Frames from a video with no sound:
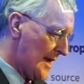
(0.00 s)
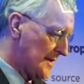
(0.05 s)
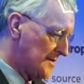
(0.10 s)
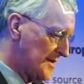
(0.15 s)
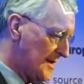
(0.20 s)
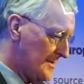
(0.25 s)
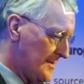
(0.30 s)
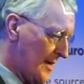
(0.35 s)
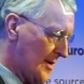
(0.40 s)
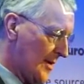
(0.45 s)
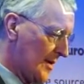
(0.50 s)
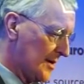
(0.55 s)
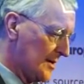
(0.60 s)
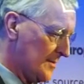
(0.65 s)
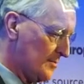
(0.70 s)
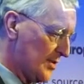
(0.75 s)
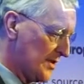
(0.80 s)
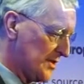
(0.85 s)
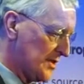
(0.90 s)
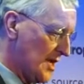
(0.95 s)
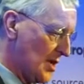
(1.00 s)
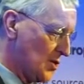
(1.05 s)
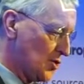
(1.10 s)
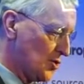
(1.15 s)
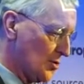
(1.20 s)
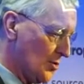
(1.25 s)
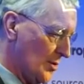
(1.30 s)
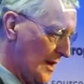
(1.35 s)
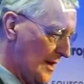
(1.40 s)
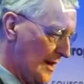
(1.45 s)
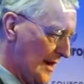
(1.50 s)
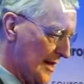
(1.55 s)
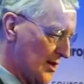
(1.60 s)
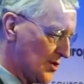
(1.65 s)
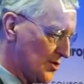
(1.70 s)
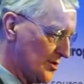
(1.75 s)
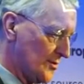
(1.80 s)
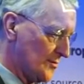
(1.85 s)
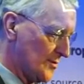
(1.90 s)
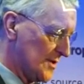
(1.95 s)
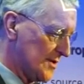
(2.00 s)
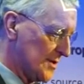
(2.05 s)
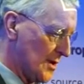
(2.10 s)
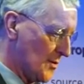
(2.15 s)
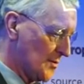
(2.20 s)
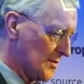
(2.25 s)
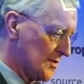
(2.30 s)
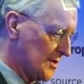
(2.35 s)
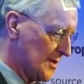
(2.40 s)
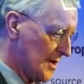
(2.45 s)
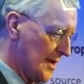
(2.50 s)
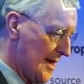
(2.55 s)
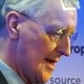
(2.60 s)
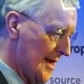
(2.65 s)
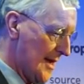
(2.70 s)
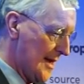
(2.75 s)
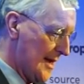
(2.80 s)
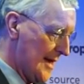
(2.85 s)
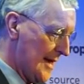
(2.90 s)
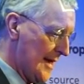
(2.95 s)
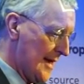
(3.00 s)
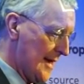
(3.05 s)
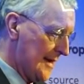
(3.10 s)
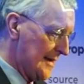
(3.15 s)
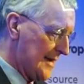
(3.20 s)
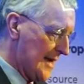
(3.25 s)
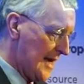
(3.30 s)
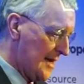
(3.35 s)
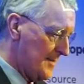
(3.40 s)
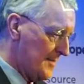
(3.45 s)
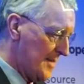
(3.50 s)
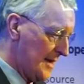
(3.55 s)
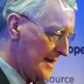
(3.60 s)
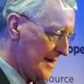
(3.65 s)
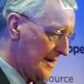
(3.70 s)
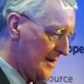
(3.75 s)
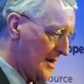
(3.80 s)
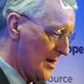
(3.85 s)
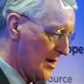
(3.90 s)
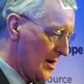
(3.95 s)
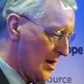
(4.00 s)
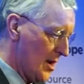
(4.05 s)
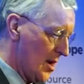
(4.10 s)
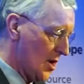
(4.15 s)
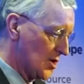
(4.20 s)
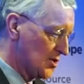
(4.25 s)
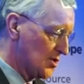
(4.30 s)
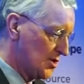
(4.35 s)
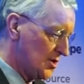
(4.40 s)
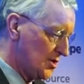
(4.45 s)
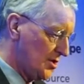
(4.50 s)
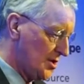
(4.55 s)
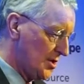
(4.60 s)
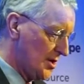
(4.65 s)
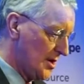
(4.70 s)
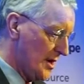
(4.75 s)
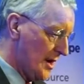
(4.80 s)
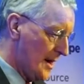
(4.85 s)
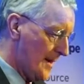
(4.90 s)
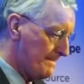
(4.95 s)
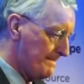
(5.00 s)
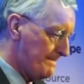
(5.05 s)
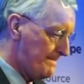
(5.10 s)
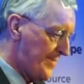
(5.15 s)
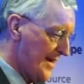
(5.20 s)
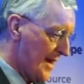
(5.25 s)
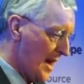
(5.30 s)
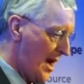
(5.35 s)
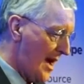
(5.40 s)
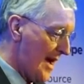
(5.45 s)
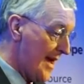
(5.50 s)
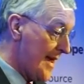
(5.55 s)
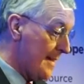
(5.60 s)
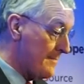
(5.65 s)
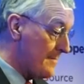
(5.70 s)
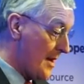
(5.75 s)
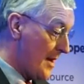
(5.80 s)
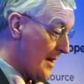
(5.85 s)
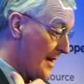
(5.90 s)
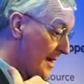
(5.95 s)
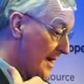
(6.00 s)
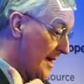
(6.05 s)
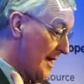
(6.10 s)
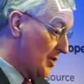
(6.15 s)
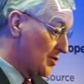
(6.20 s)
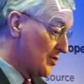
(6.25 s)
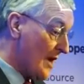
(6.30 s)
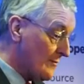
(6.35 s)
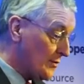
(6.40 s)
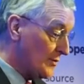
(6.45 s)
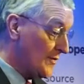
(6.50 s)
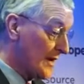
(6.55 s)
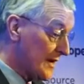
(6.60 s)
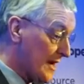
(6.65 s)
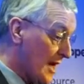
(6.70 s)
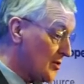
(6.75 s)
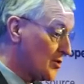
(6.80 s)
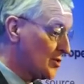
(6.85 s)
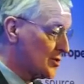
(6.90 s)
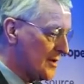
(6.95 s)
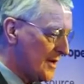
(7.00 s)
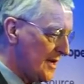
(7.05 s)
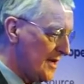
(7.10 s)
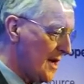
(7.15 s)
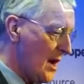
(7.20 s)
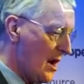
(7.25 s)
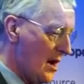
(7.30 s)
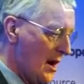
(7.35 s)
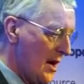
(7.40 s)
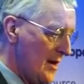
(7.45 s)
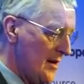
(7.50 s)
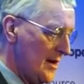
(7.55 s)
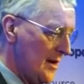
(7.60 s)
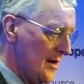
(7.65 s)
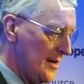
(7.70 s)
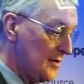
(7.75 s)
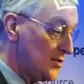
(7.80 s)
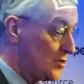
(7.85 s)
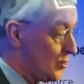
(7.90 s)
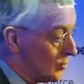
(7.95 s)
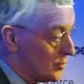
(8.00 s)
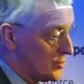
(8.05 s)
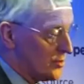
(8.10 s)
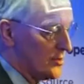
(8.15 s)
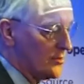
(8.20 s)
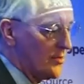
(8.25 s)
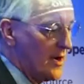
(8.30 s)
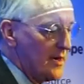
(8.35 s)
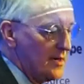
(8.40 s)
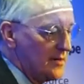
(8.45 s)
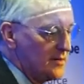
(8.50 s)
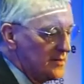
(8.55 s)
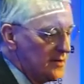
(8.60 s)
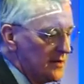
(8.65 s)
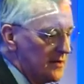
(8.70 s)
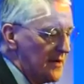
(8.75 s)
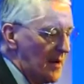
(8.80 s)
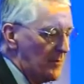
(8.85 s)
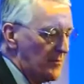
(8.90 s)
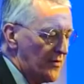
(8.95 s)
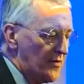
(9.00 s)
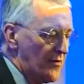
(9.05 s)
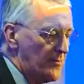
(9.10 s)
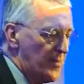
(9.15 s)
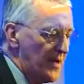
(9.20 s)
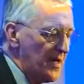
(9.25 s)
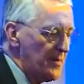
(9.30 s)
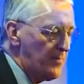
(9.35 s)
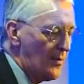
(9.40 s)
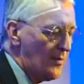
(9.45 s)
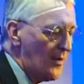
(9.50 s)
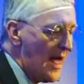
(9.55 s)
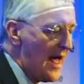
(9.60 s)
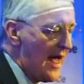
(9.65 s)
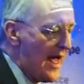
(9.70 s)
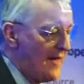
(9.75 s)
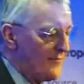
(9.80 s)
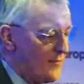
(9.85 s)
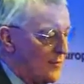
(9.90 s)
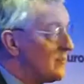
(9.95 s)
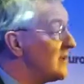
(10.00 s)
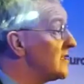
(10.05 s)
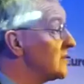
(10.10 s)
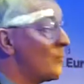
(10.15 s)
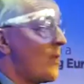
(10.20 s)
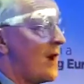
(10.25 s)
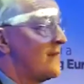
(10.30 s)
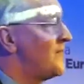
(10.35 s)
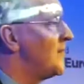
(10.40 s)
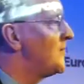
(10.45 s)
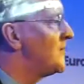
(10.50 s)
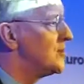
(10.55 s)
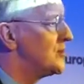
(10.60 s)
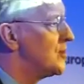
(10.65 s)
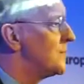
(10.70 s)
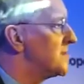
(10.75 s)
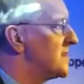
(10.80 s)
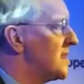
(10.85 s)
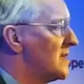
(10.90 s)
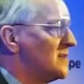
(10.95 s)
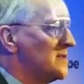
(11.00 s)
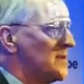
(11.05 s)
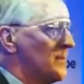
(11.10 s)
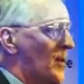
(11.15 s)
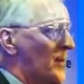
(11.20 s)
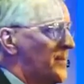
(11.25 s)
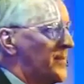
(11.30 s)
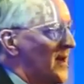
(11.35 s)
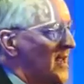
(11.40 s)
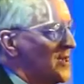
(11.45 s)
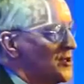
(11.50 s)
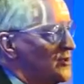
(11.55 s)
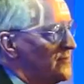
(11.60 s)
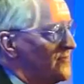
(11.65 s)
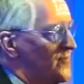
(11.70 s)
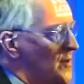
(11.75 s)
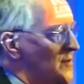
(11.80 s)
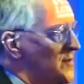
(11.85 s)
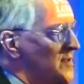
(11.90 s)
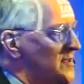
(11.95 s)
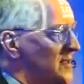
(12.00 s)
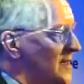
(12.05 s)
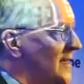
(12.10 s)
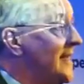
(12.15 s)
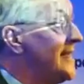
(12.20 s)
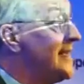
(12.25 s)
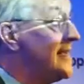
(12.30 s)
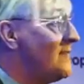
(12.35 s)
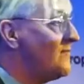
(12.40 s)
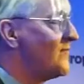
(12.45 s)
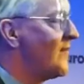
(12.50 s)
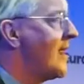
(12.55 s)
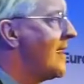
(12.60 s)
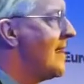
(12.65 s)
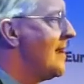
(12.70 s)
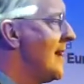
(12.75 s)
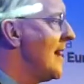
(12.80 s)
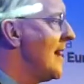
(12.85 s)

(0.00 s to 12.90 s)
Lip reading: as the American presidential election results came in last year. But I travelled the country, I talked to a great number of people, and the reason why 52% of the population voted to leave